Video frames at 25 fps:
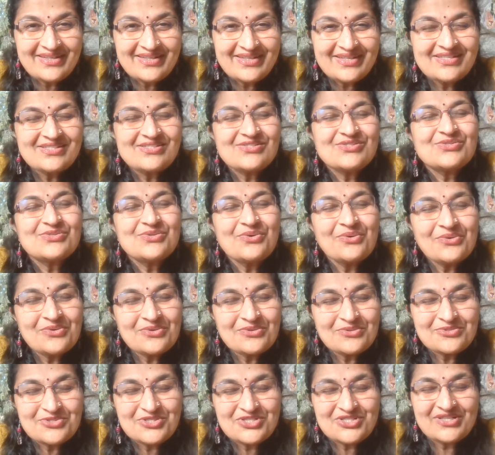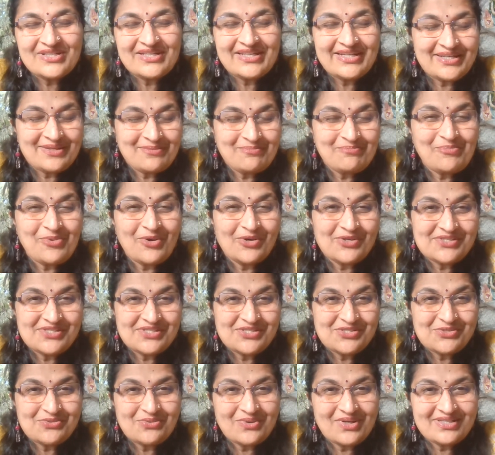is so crucial and
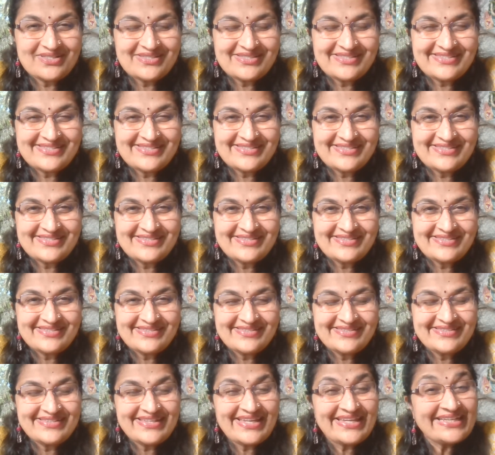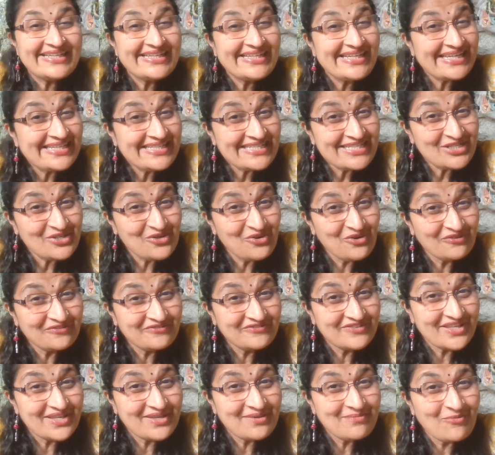important to us that letting go of
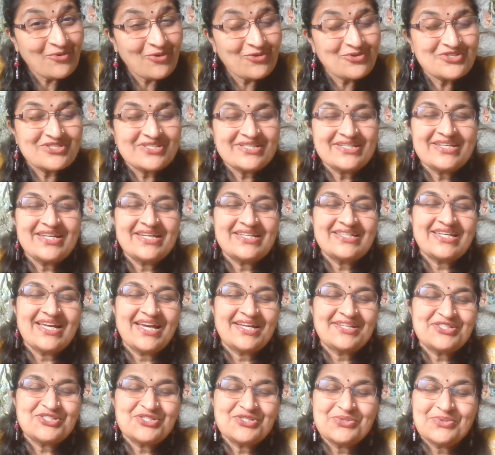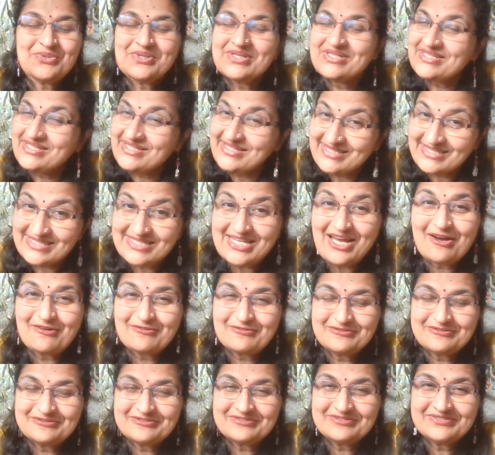the emotion attached to it is
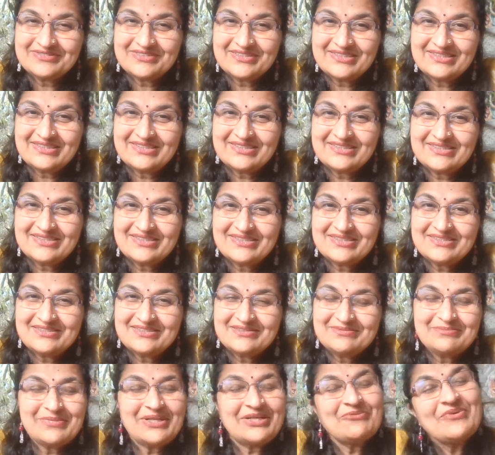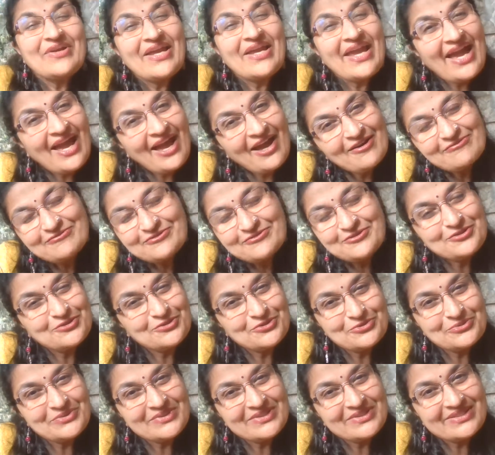tough, but we have to
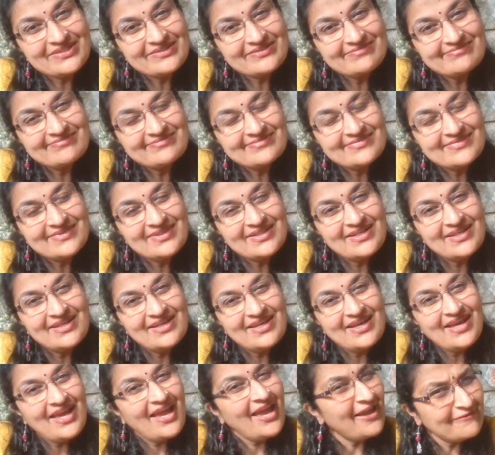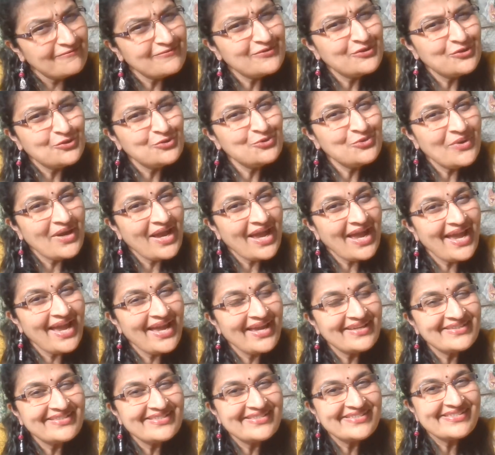do it. Have you
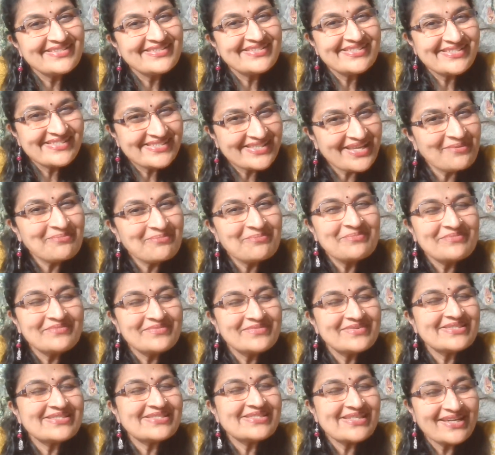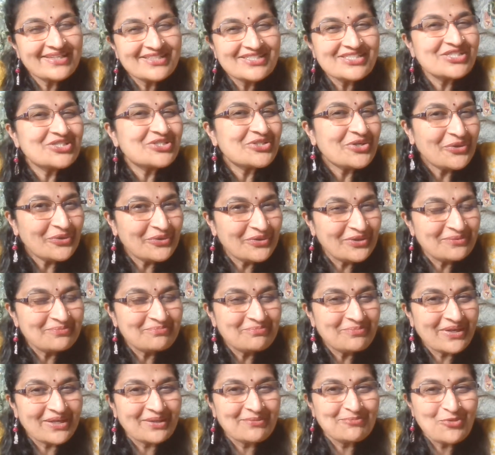had some such
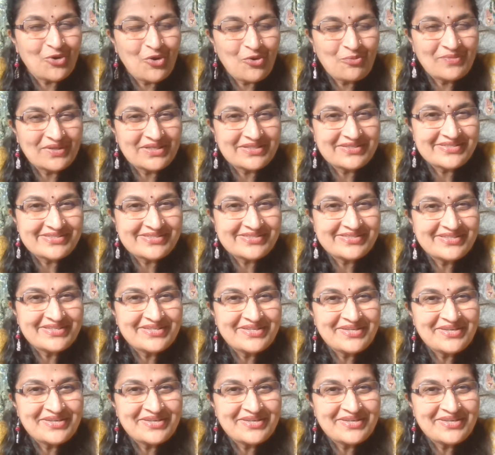Olympic moment